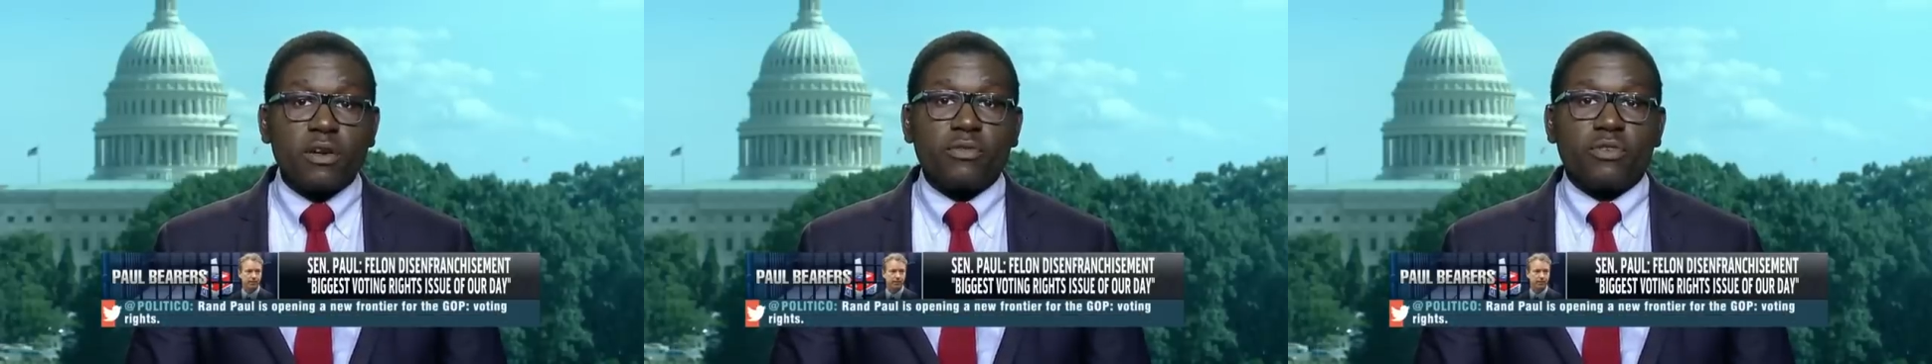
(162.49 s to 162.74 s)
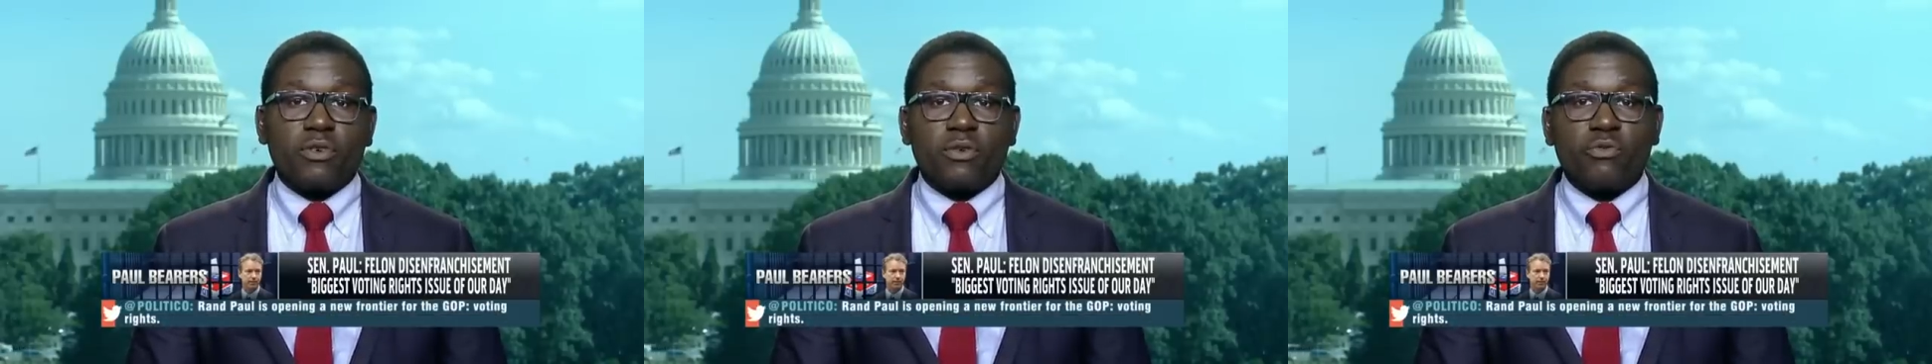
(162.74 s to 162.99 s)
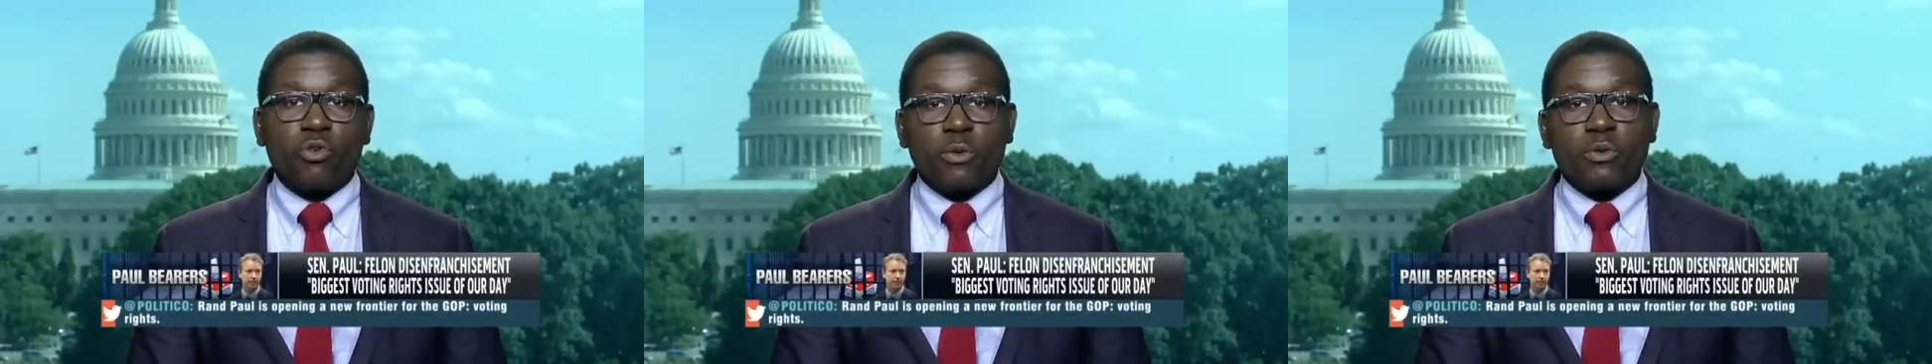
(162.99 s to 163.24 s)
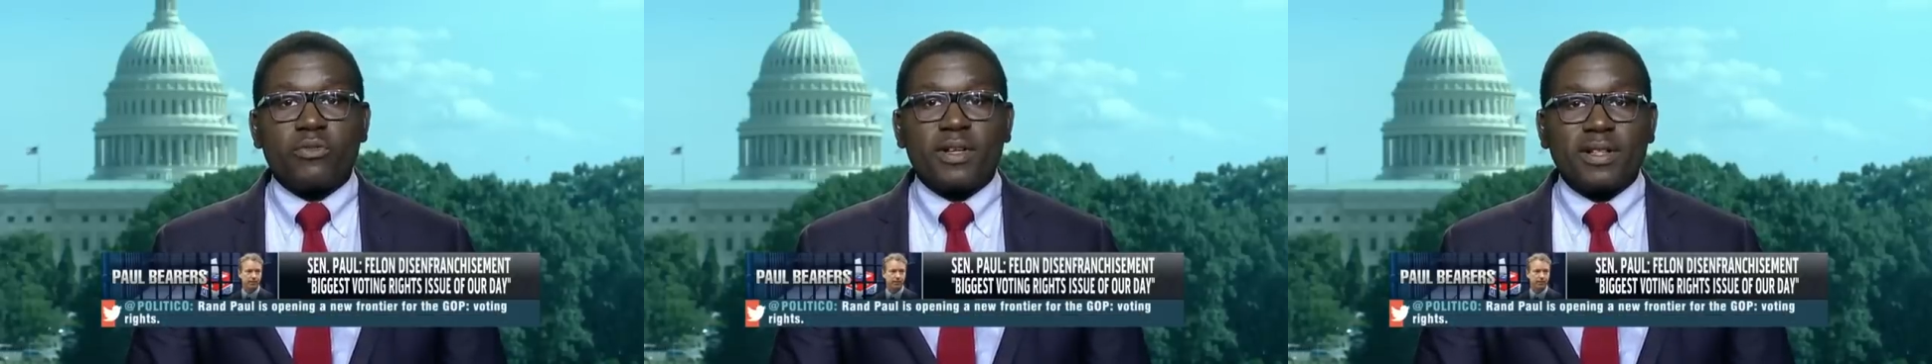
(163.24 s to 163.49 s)
for
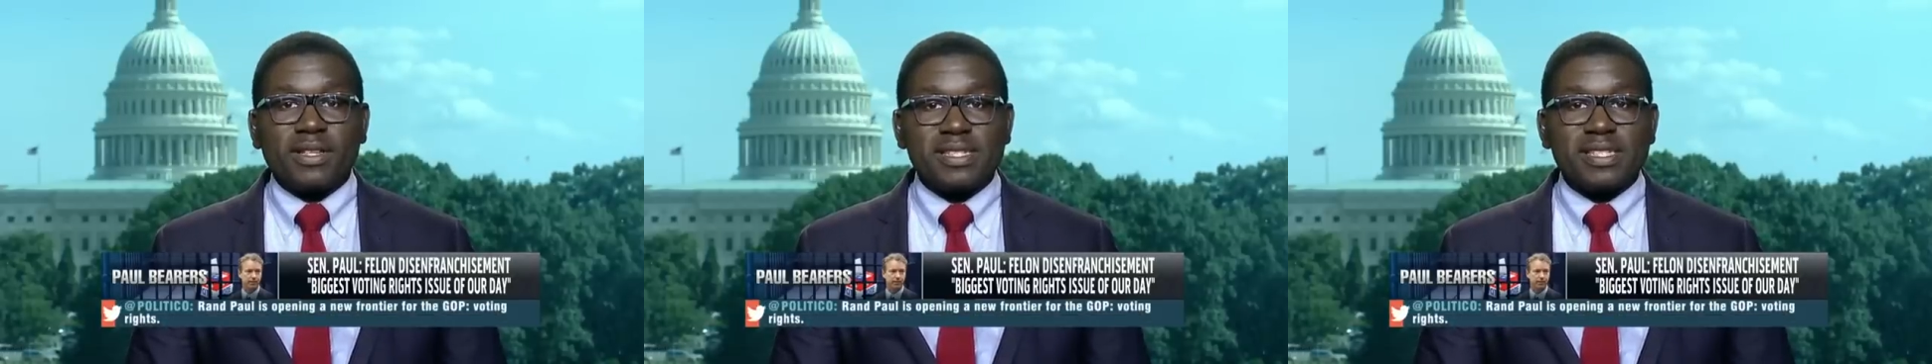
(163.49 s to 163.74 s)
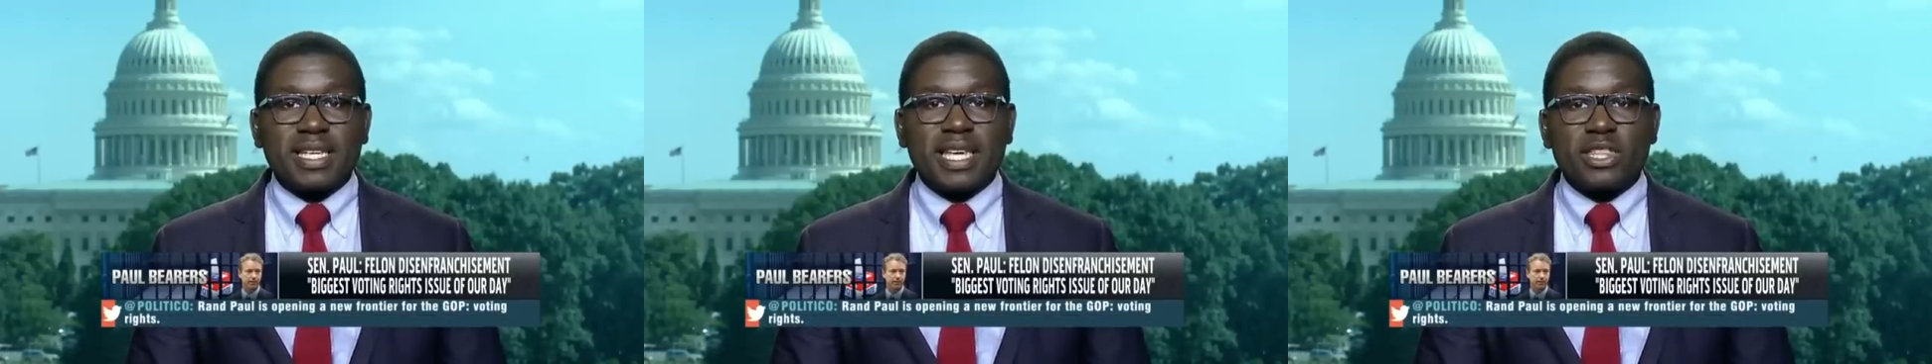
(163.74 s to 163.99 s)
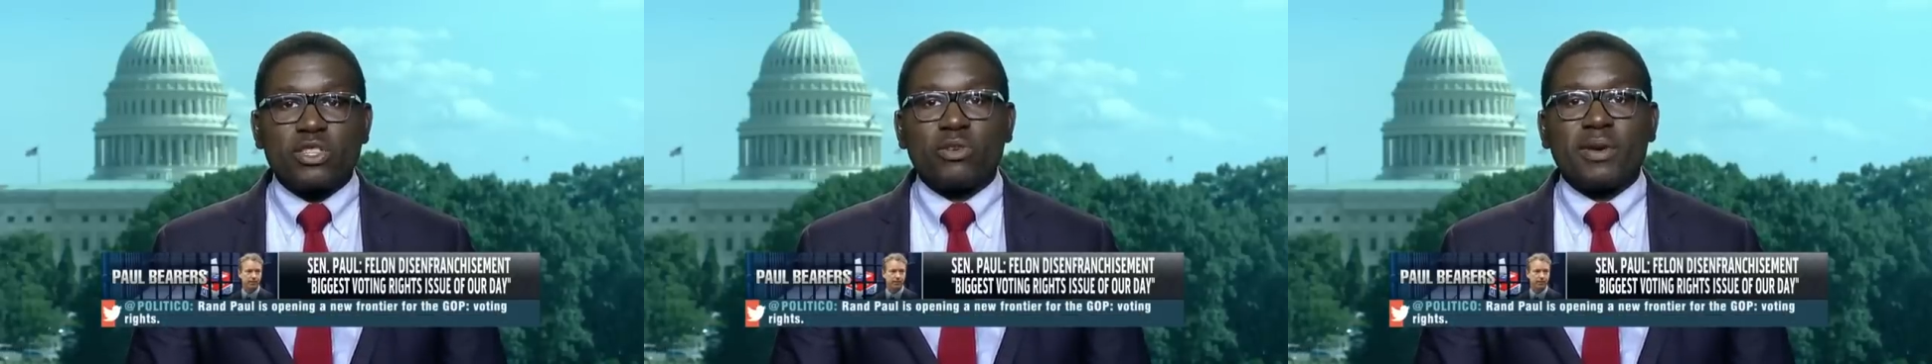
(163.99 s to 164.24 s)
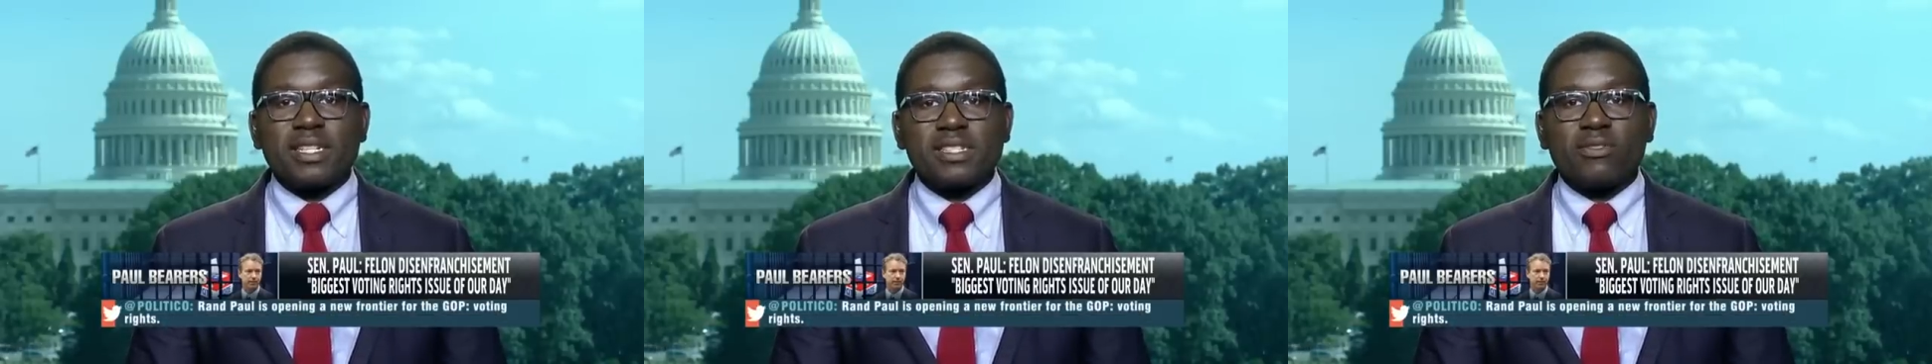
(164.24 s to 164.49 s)
former felons to get
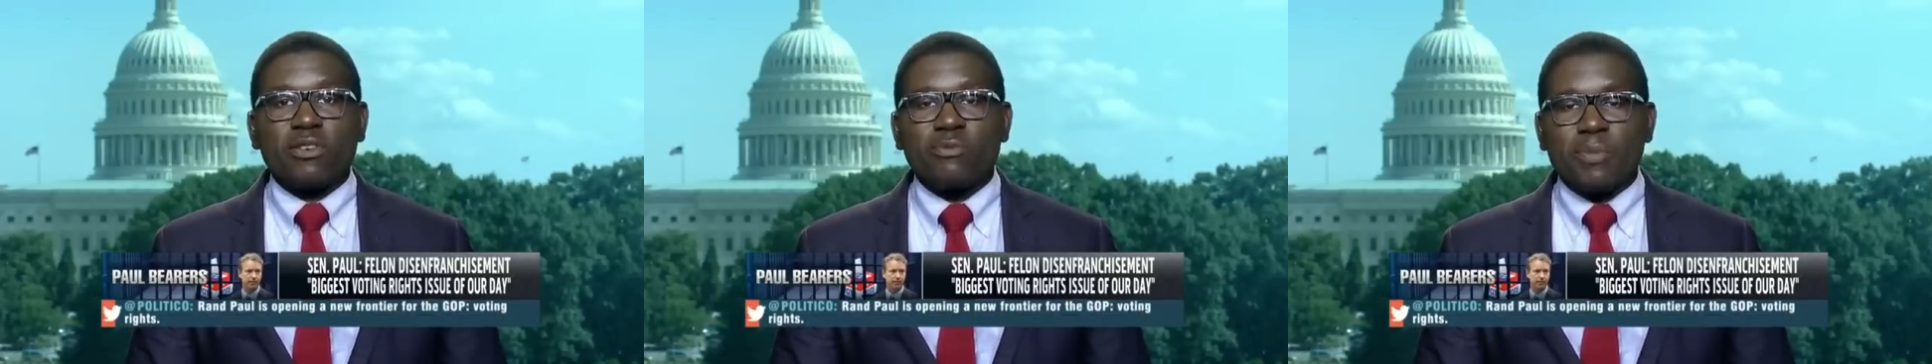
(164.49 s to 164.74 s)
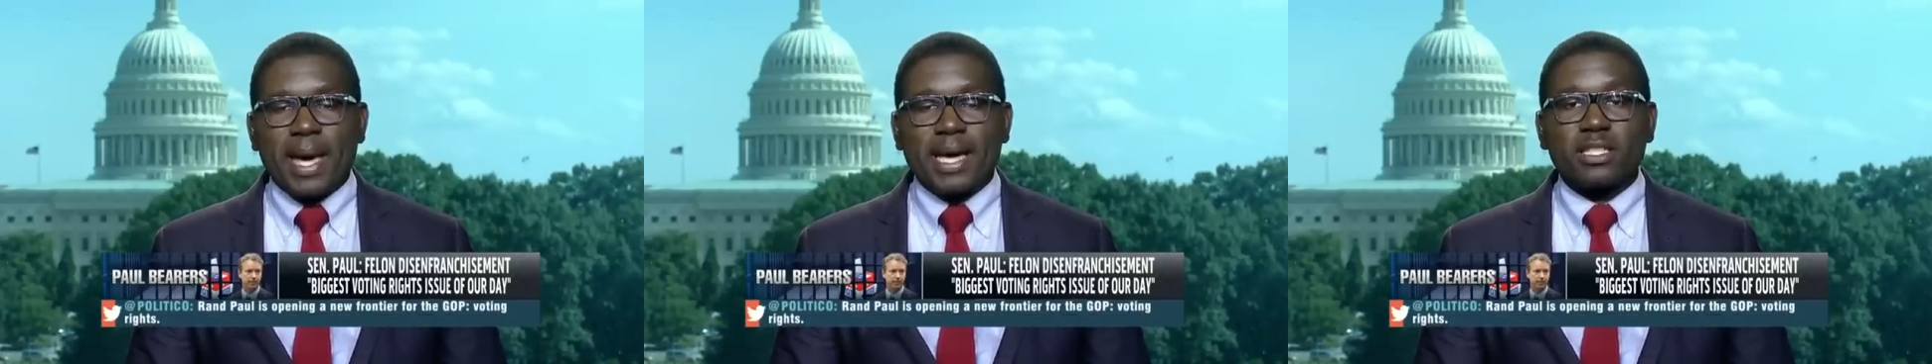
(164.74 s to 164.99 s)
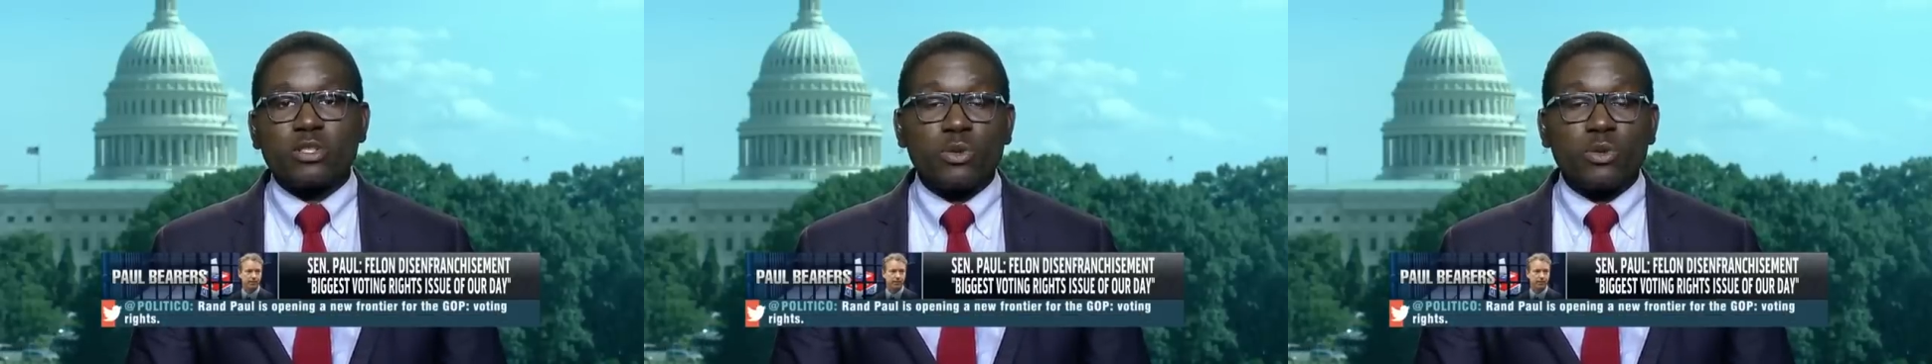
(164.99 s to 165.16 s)
their rights to vote back.